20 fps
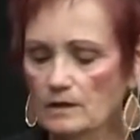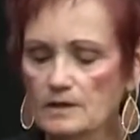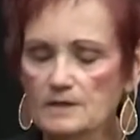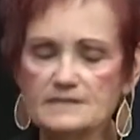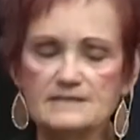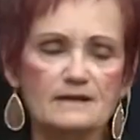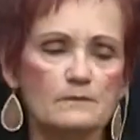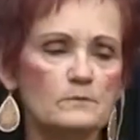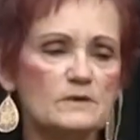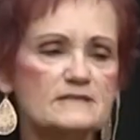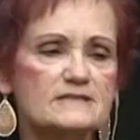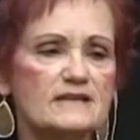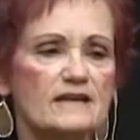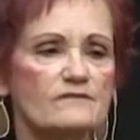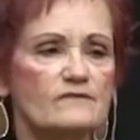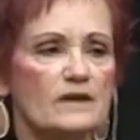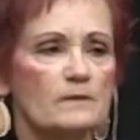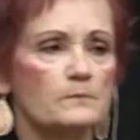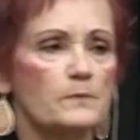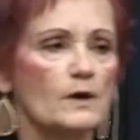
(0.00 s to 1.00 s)
someone's
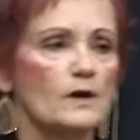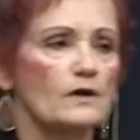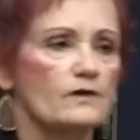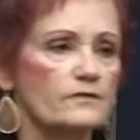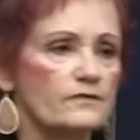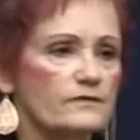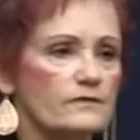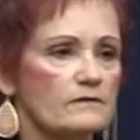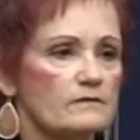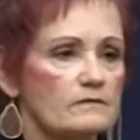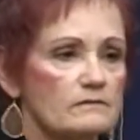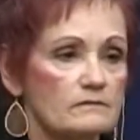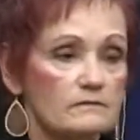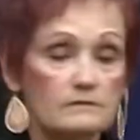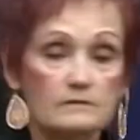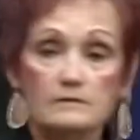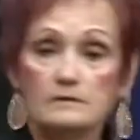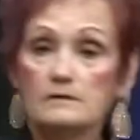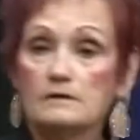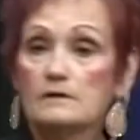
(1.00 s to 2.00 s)
giving birth,
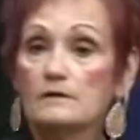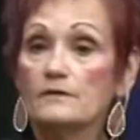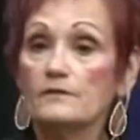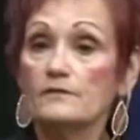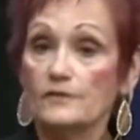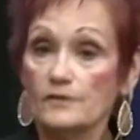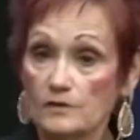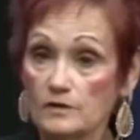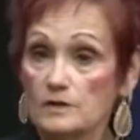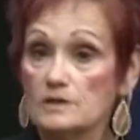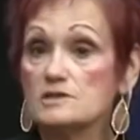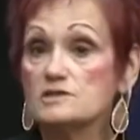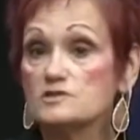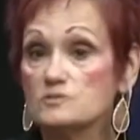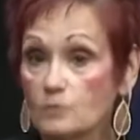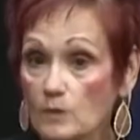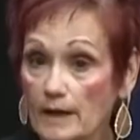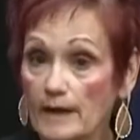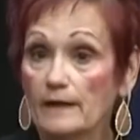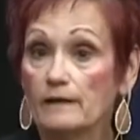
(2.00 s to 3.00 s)
they're going to
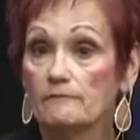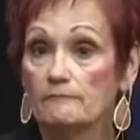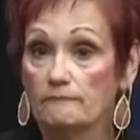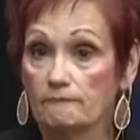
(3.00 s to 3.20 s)
sweat.